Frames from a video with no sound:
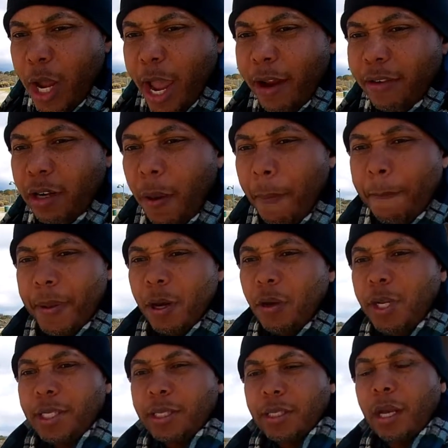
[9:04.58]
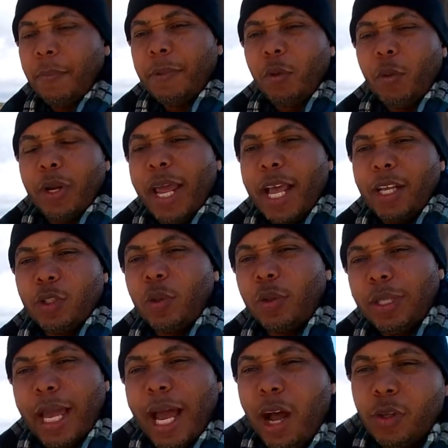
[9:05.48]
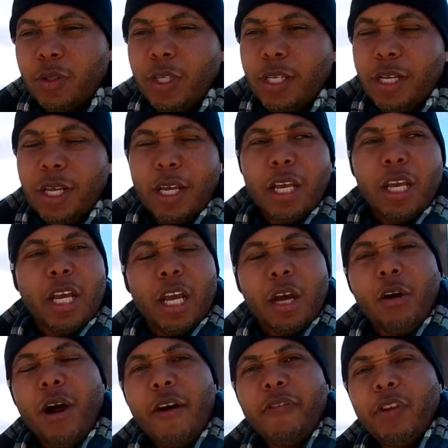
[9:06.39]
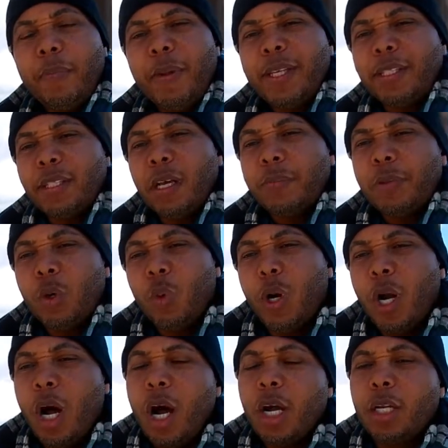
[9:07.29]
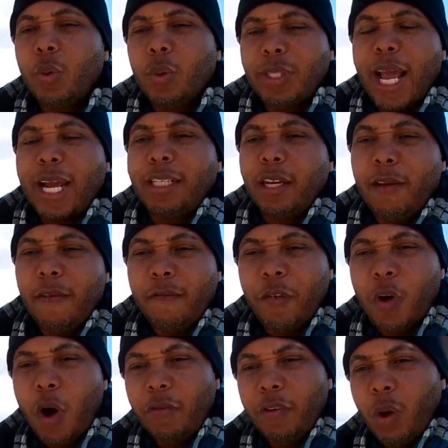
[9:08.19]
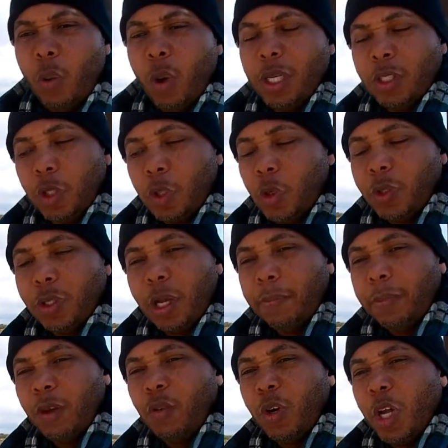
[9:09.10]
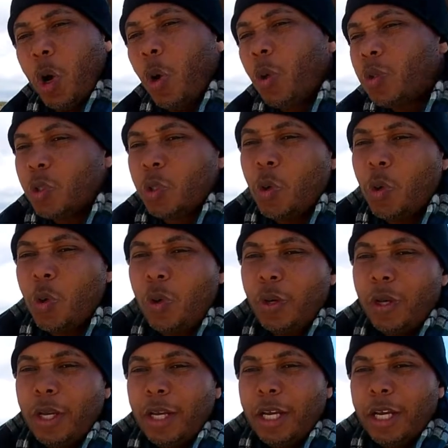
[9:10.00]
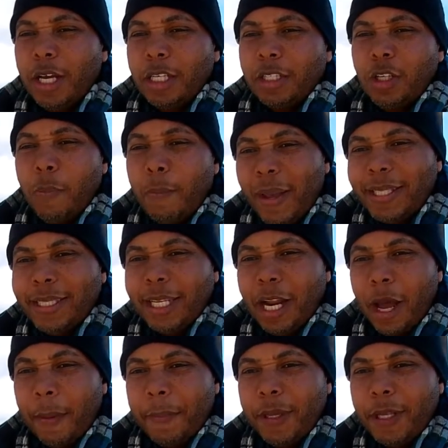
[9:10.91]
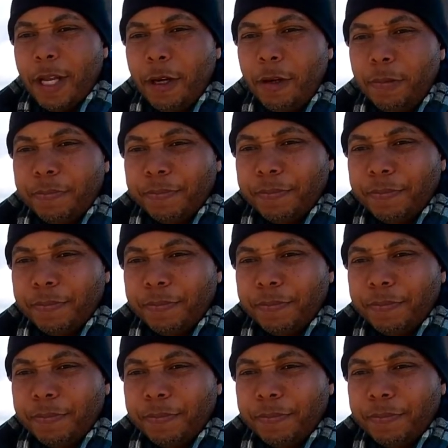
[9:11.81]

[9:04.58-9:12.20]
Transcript: end up building something with an S2000, it'll have to be something where Honda was actually involved and wanted us to do something really old school to mix it up, you know?